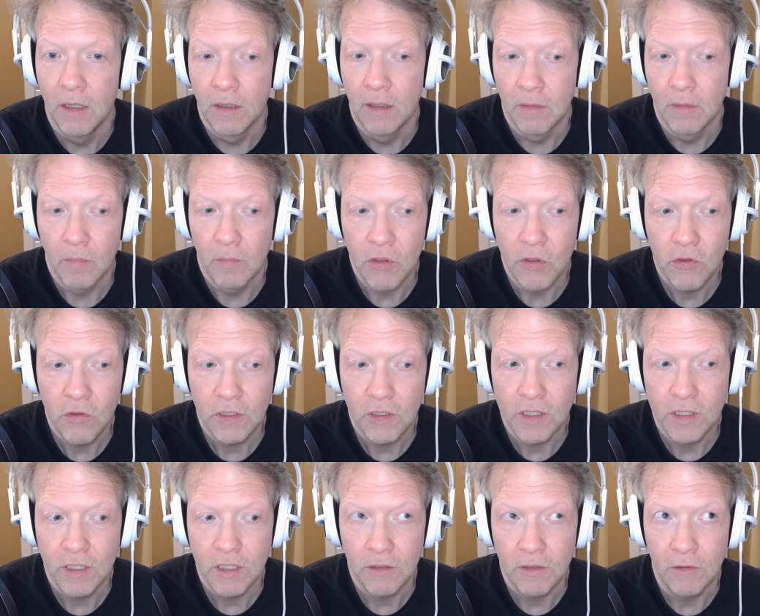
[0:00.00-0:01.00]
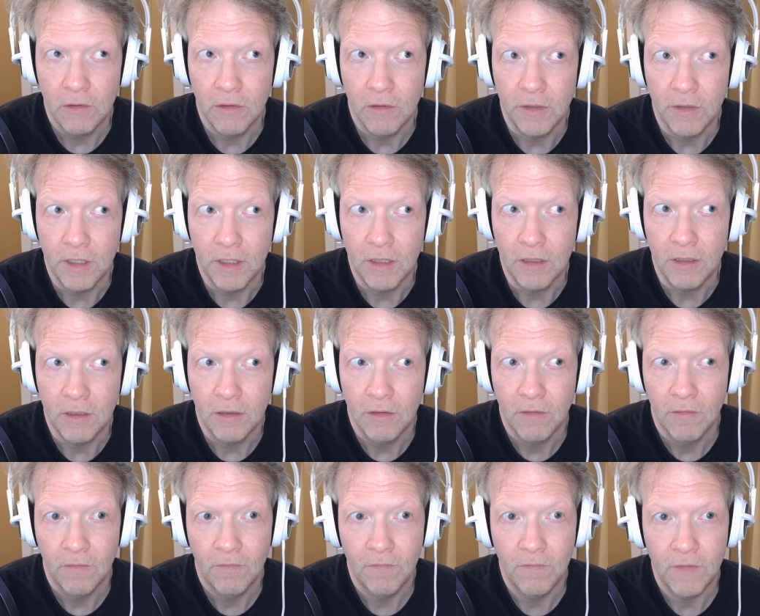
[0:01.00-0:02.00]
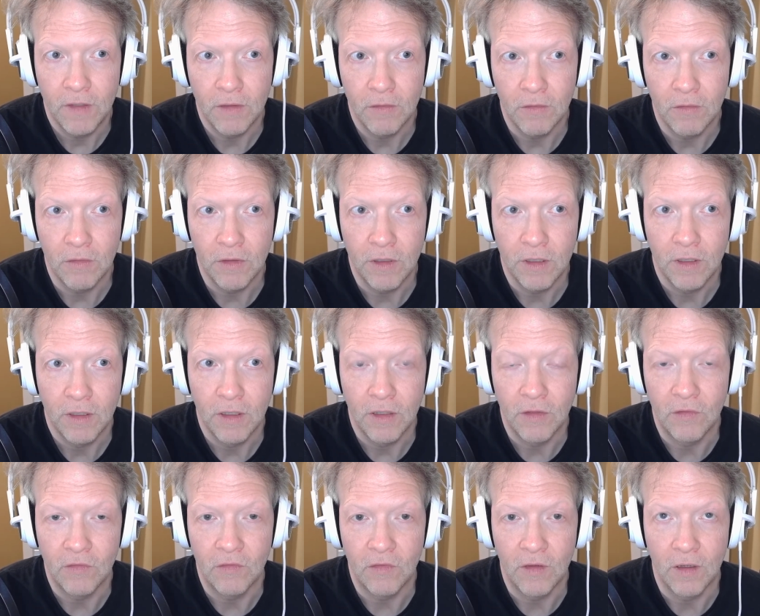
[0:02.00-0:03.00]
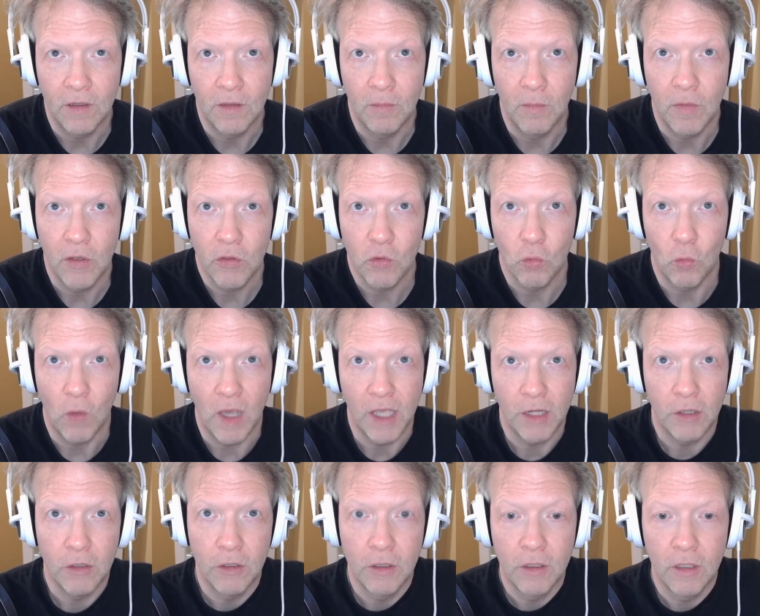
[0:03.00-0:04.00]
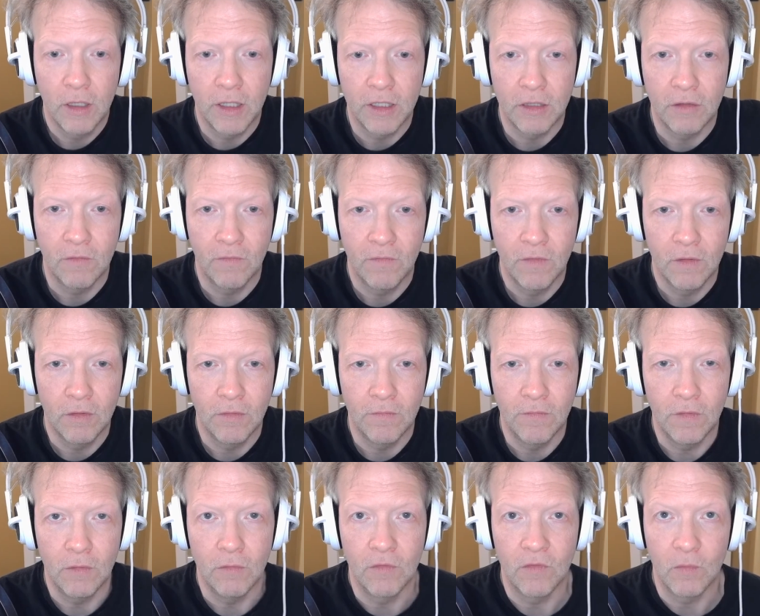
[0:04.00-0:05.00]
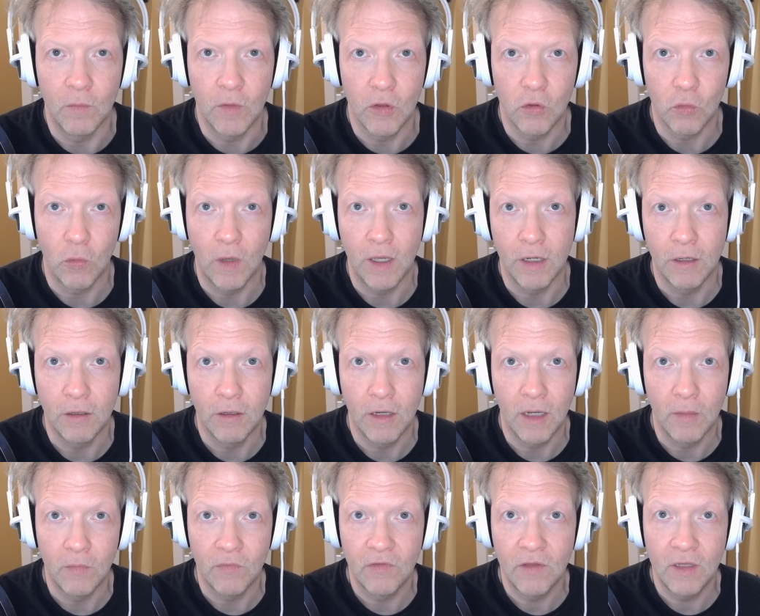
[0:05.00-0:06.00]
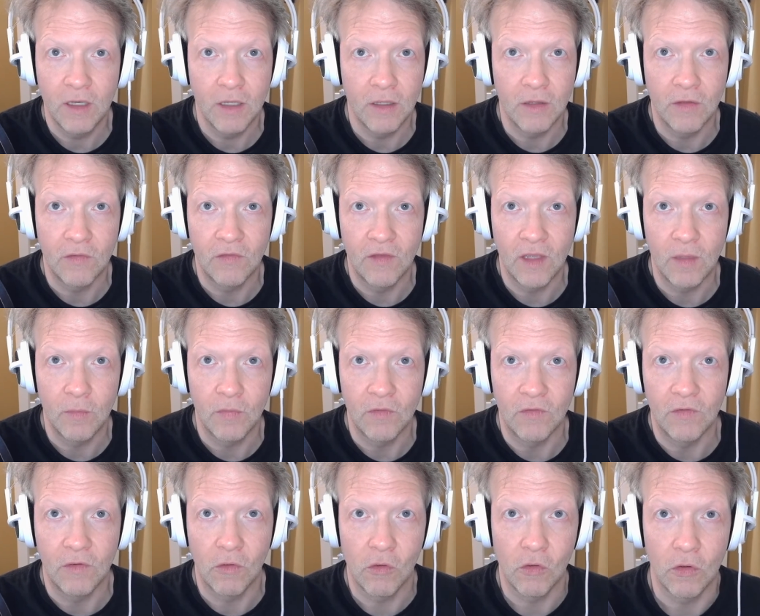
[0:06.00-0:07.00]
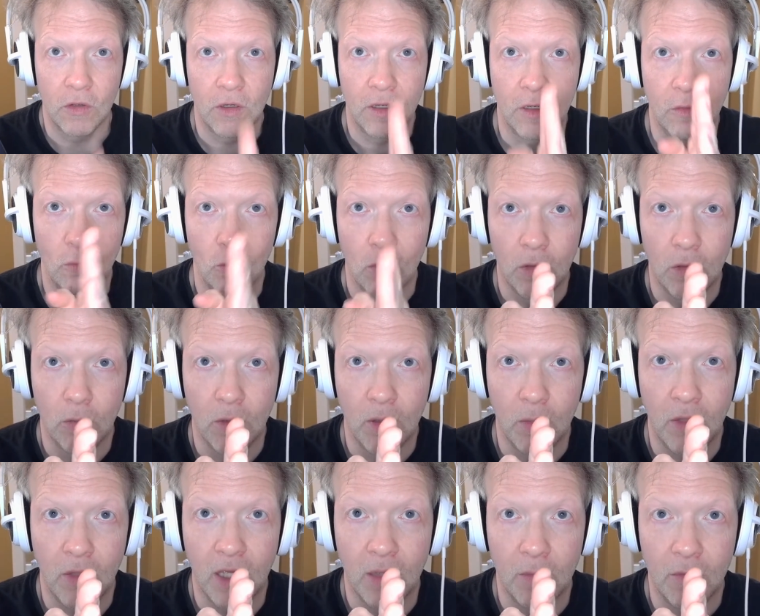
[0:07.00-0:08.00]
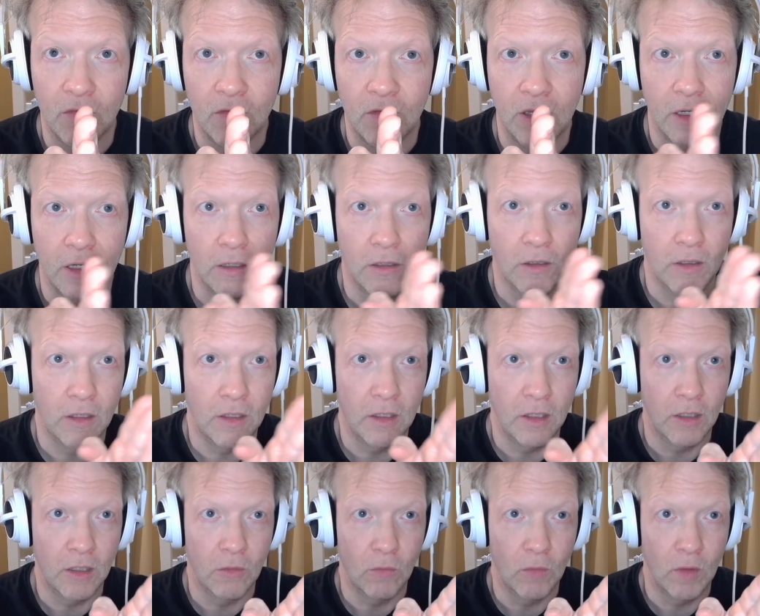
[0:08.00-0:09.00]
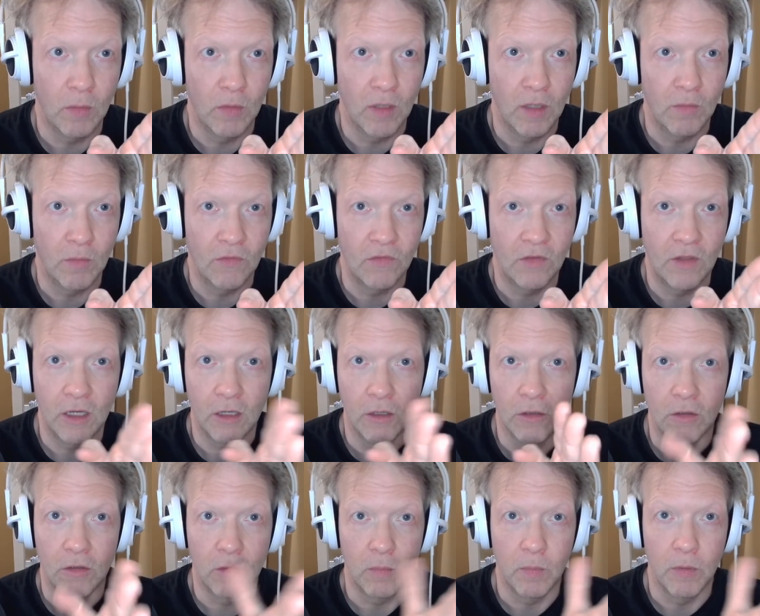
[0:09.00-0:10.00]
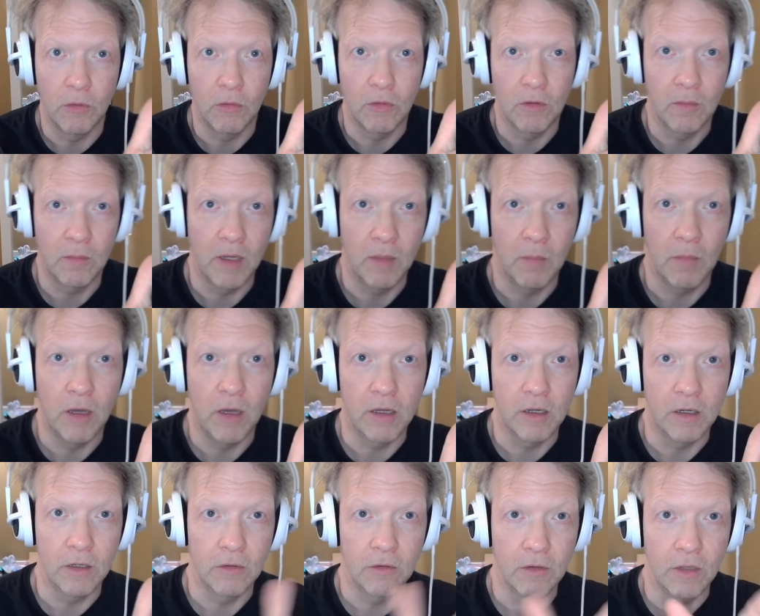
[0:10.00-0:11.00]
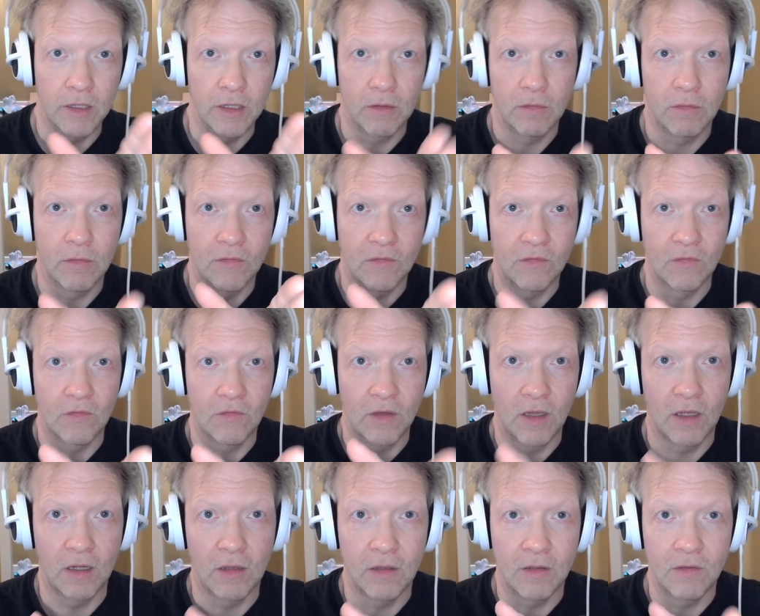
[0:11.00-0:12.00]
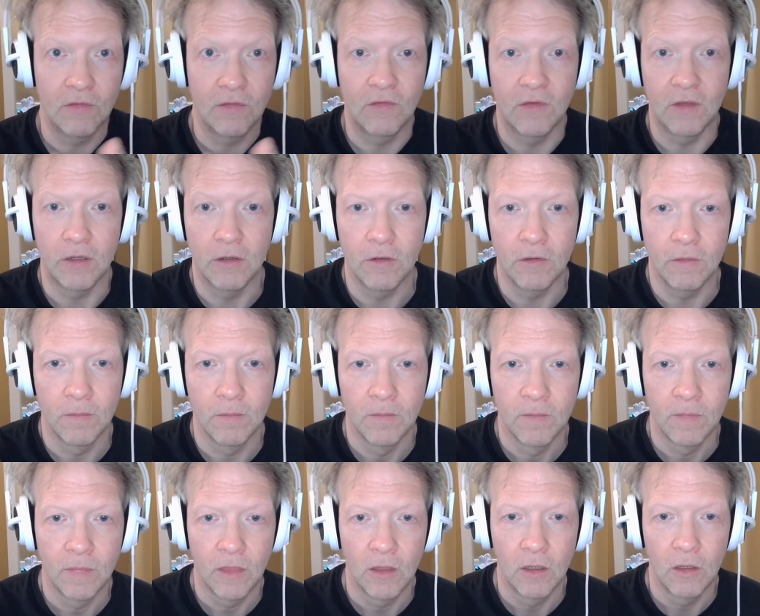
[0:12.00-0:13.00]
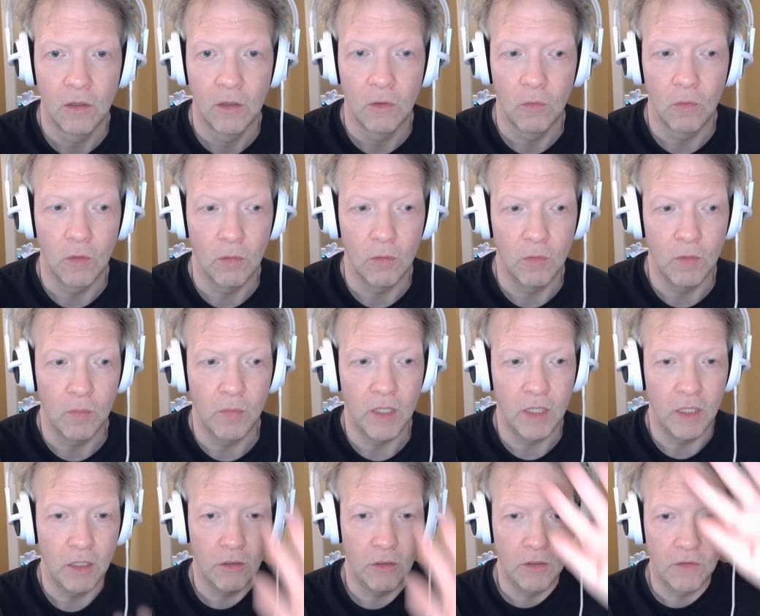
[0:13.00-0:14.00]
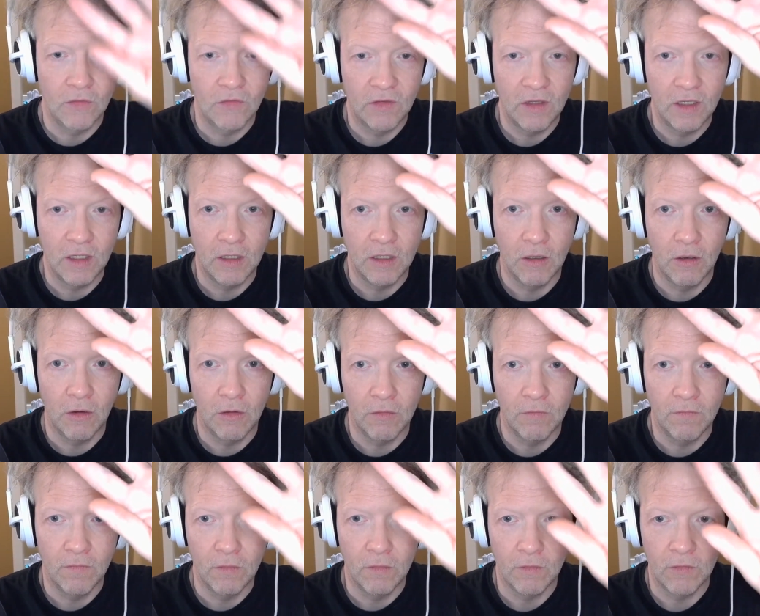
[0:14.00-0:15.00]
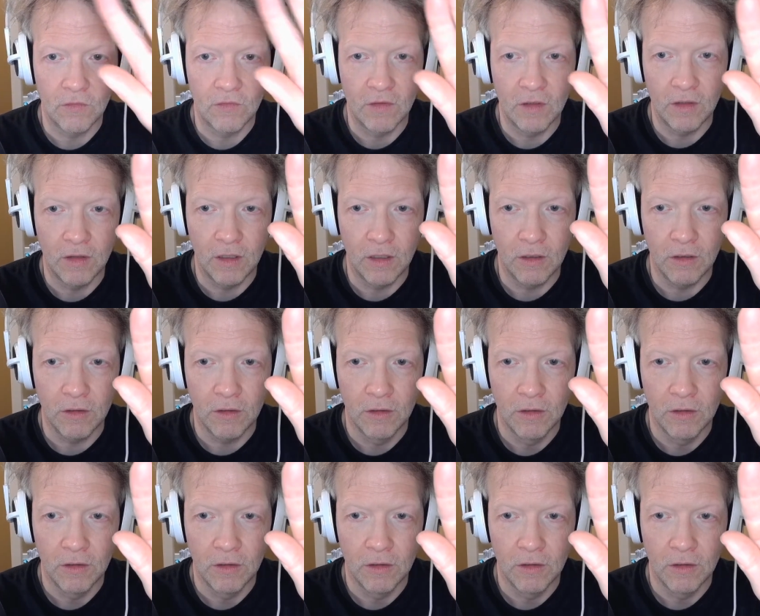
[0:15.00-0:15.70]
But you can tell the field is much wider, like the field of view is much wider. I'm sitting in the same position and one webcam is there and the other webcam is there. They're both on my monitor, like this is kind of the center where it would be, and you can see it autofocusing there.